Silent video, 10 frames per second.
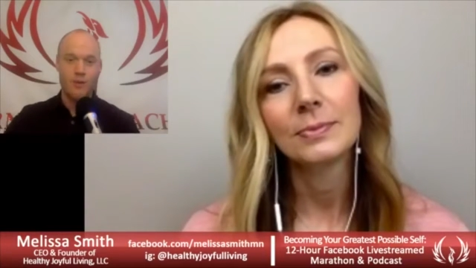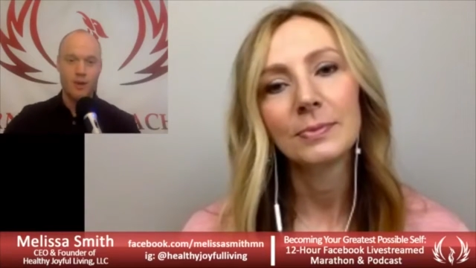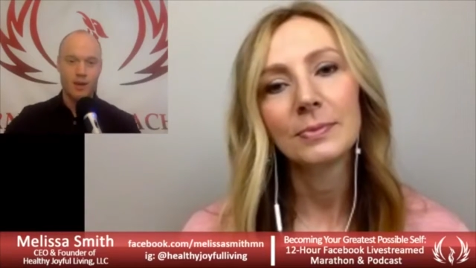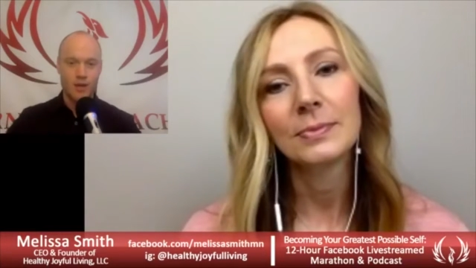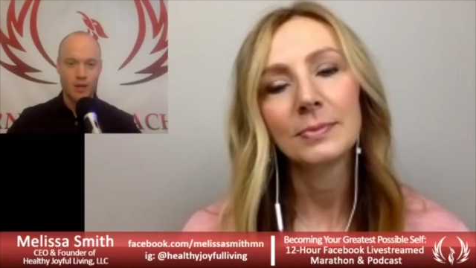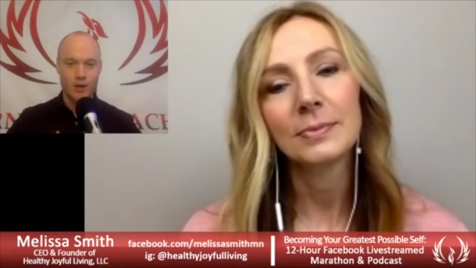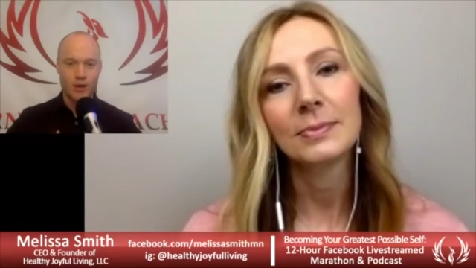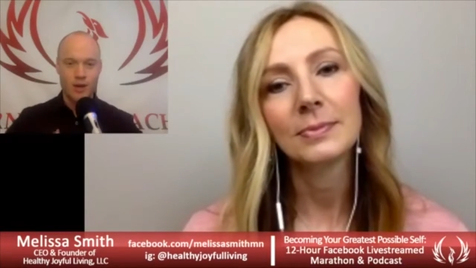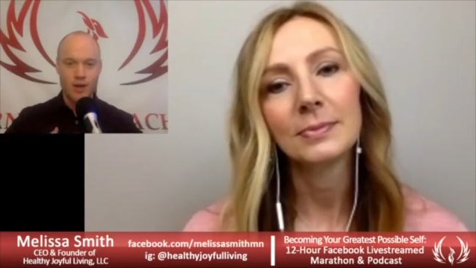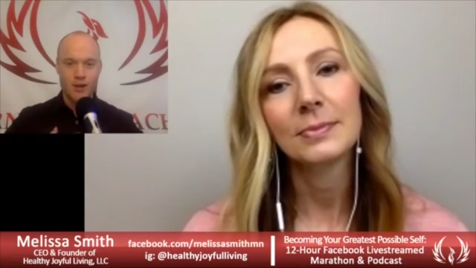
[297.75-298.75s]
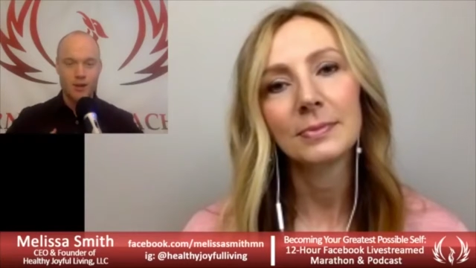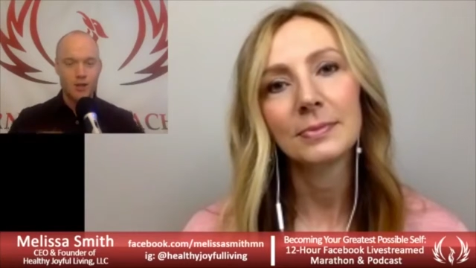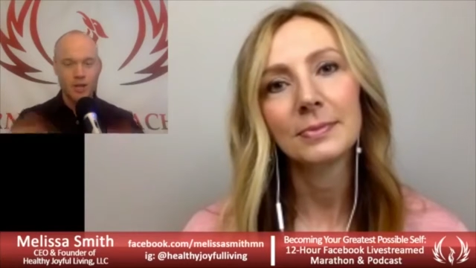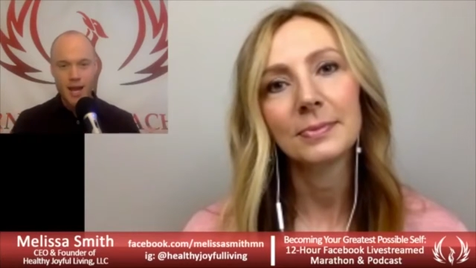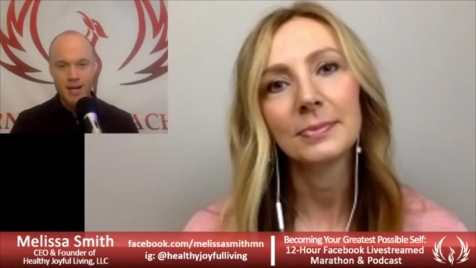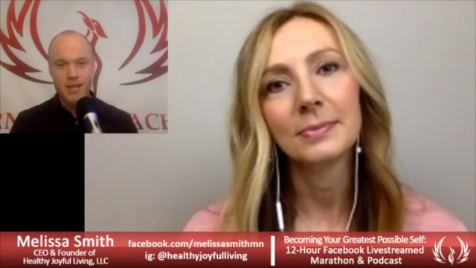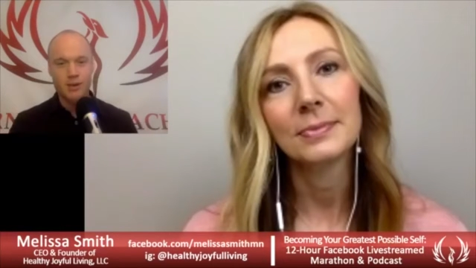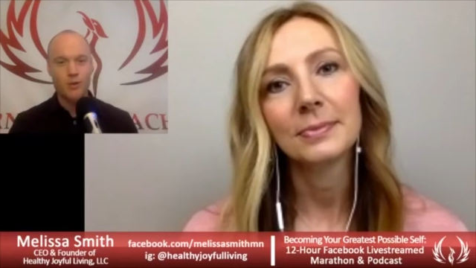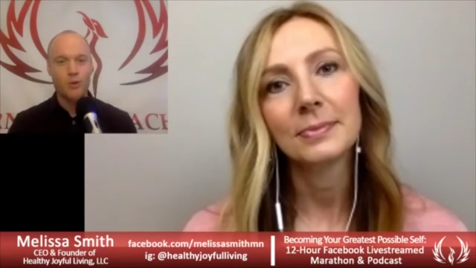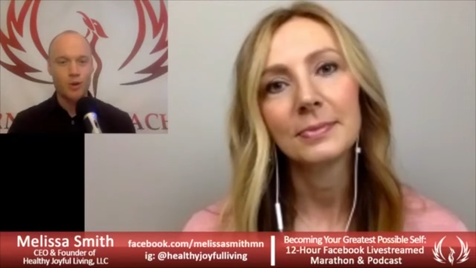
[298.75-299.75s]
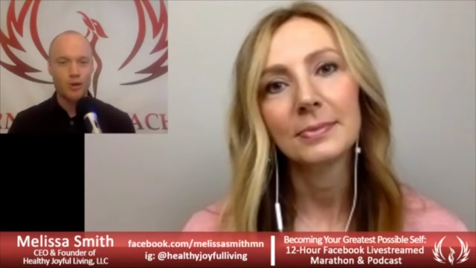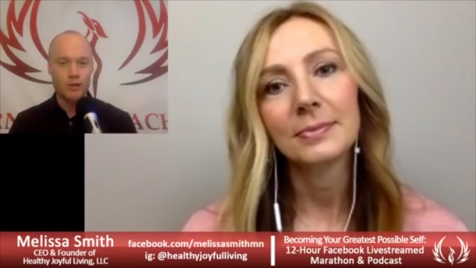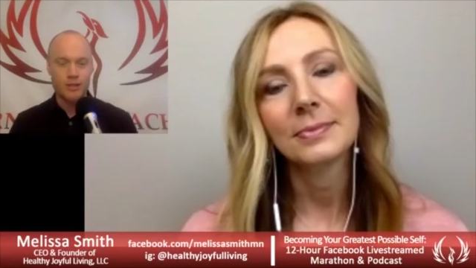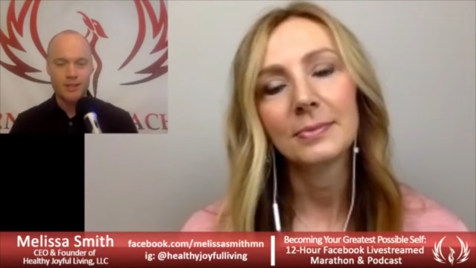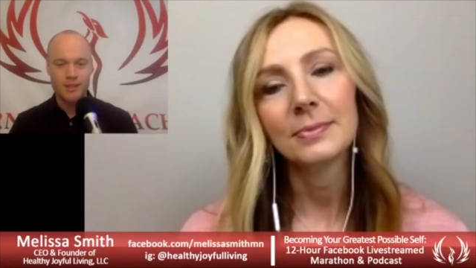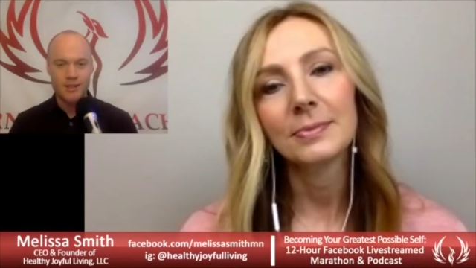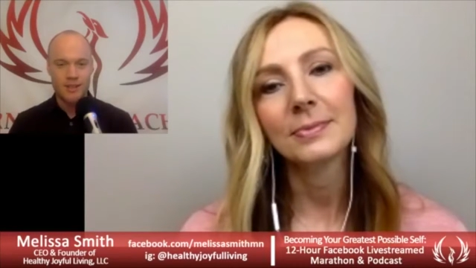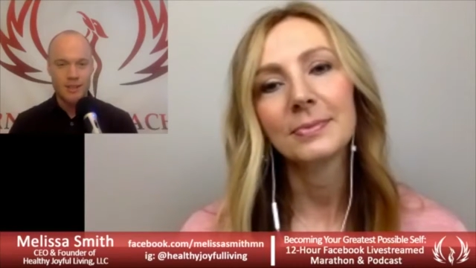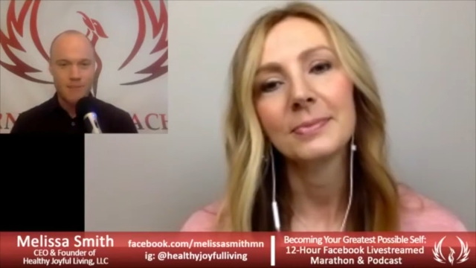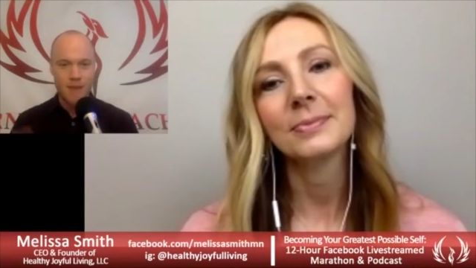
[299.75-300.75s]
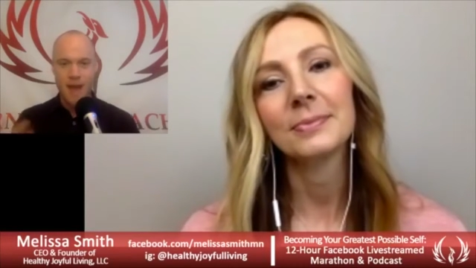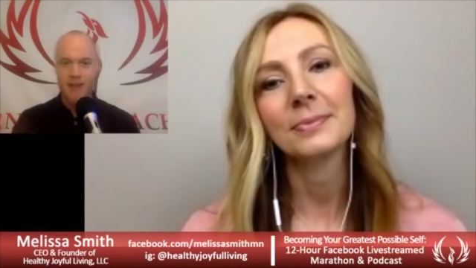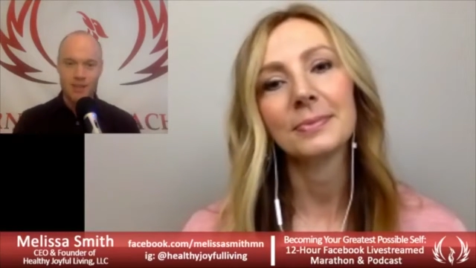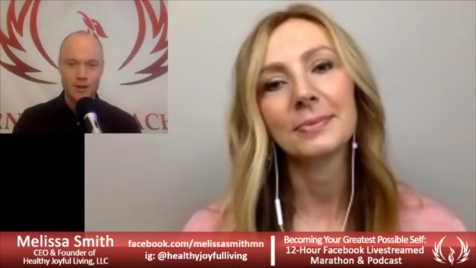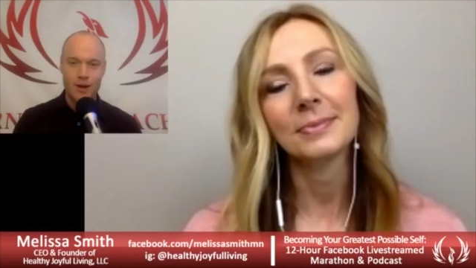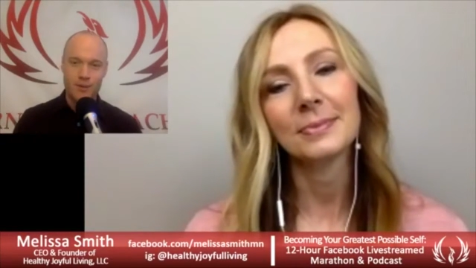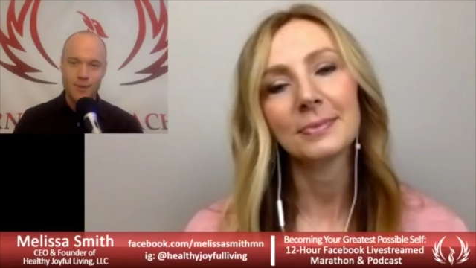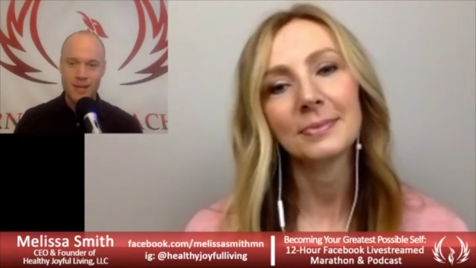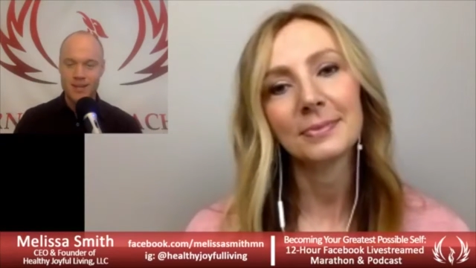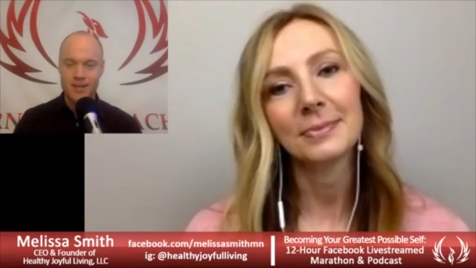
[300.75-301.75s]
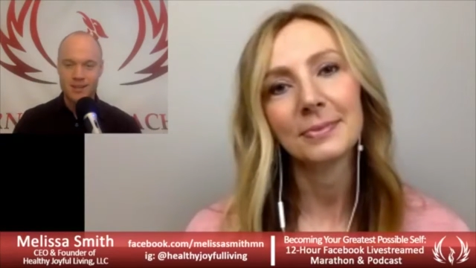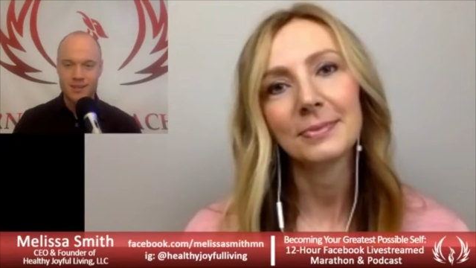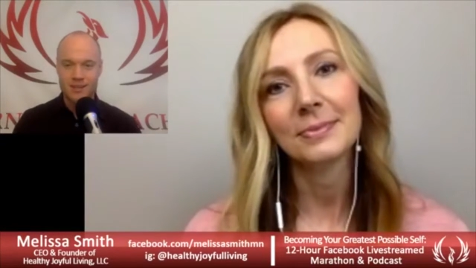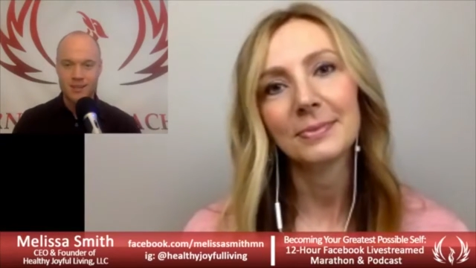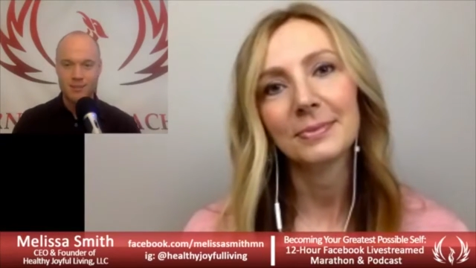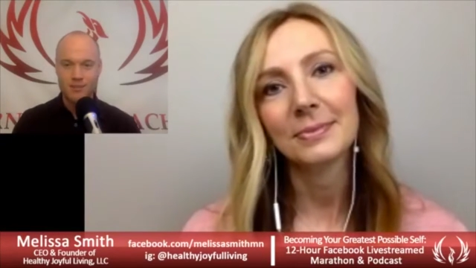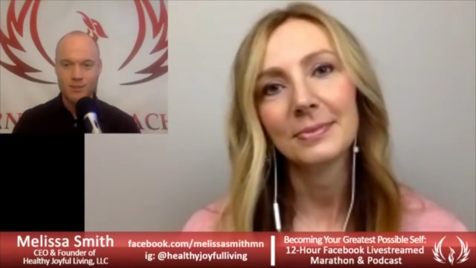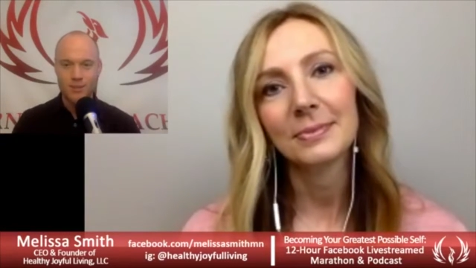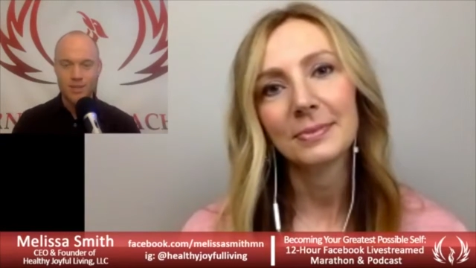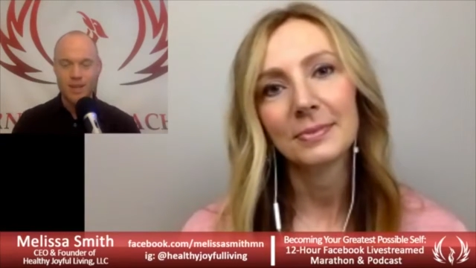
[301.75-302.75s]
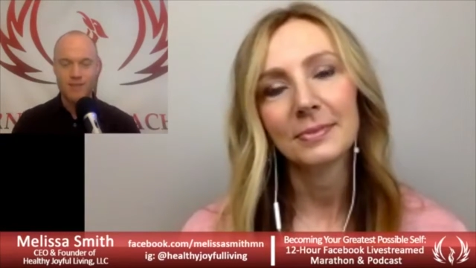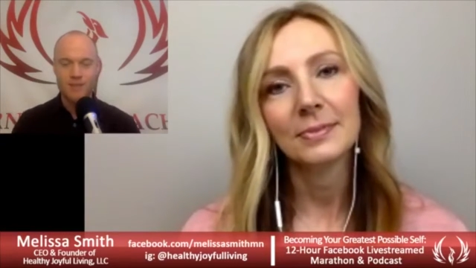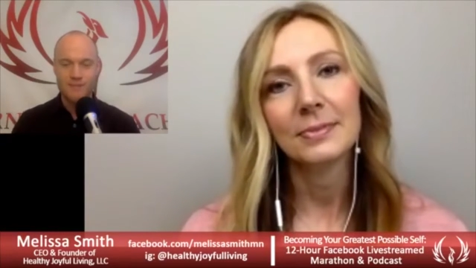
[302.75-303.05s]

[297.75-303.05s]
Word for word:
Speaker 1: what you're you're creating in the world, and, and the impact that you're out making in in people's lives?